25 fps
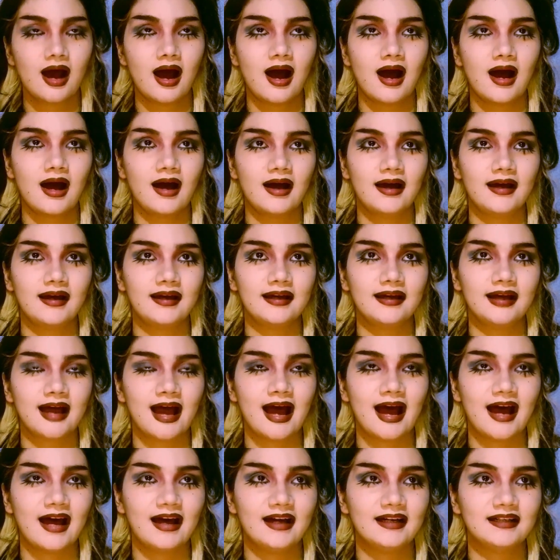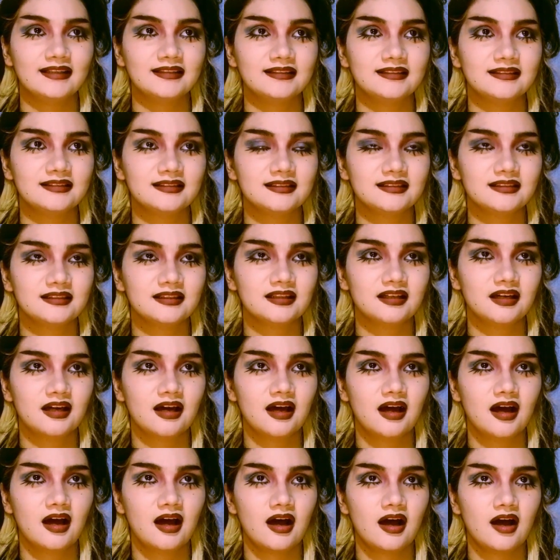I had
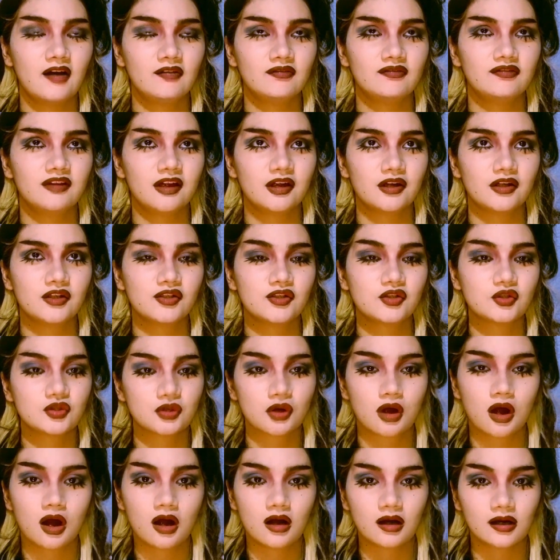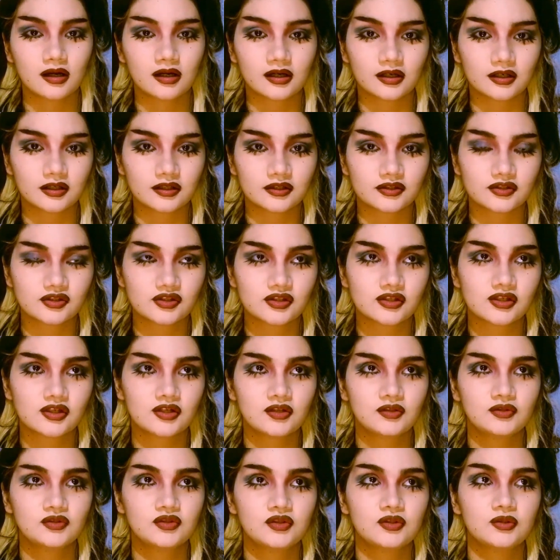a very strong urge
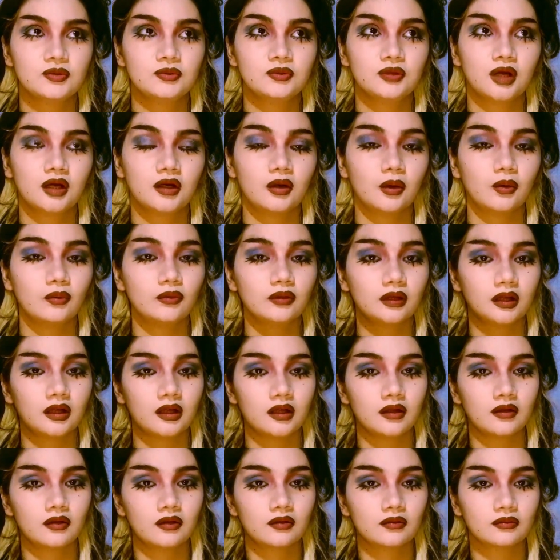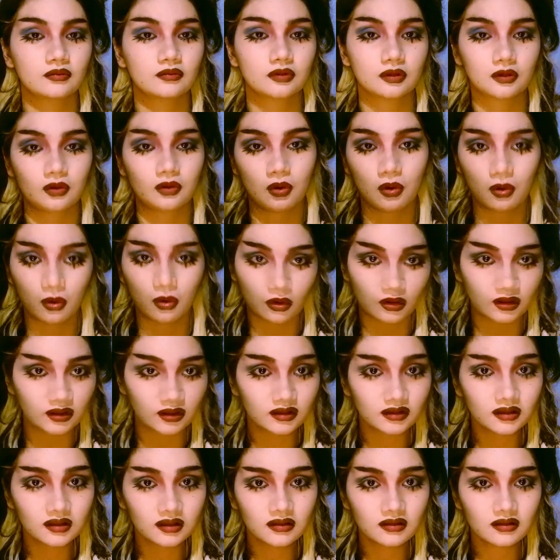to not only
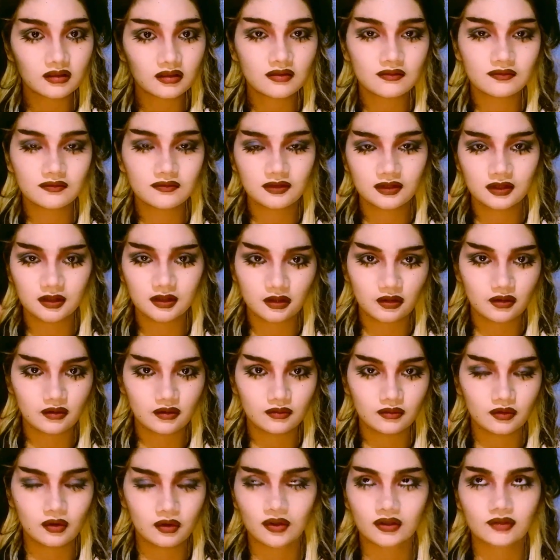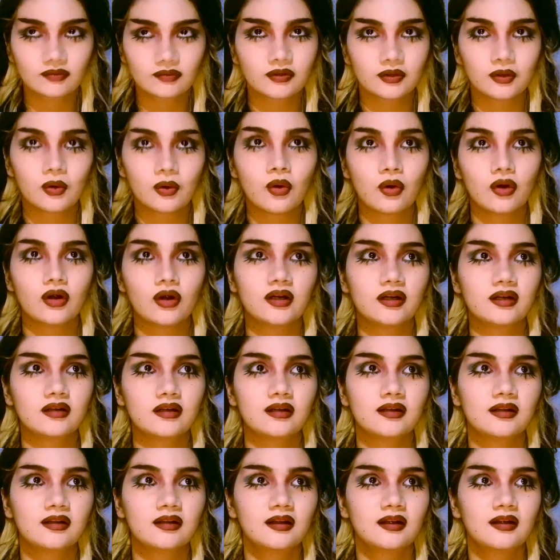record the video or
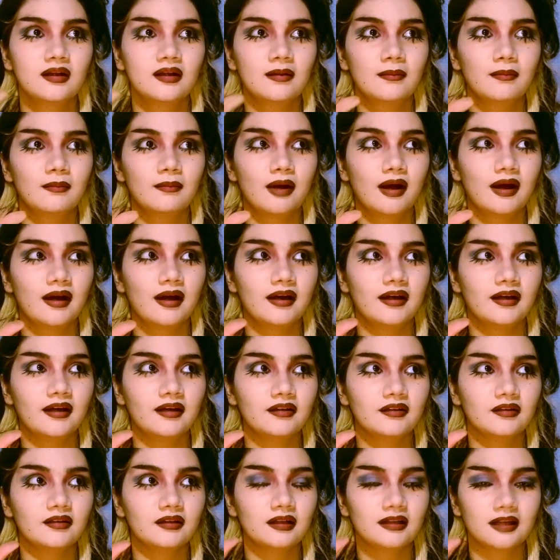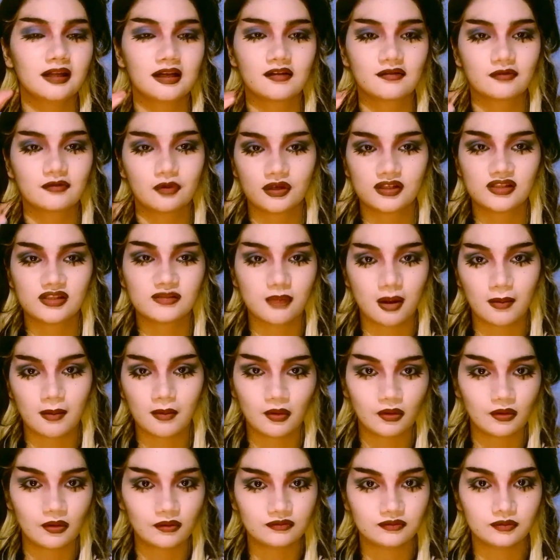record my like a voice
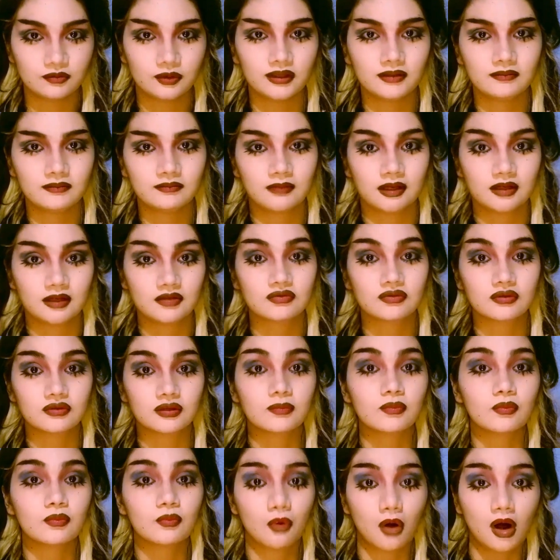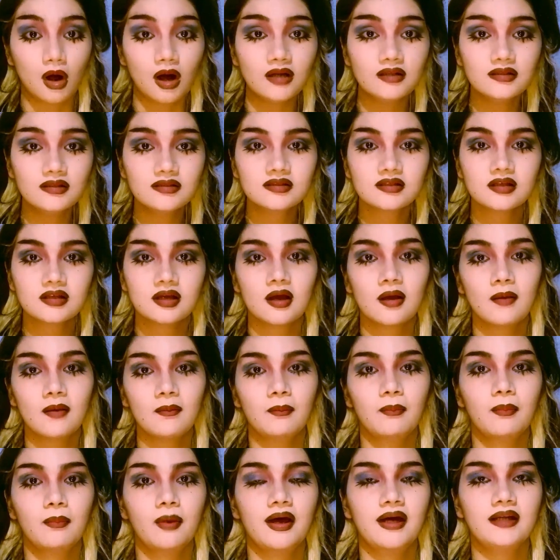memo of what my dream was,
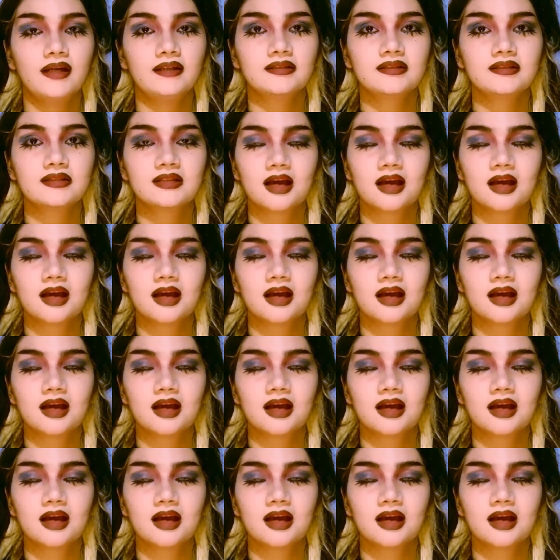but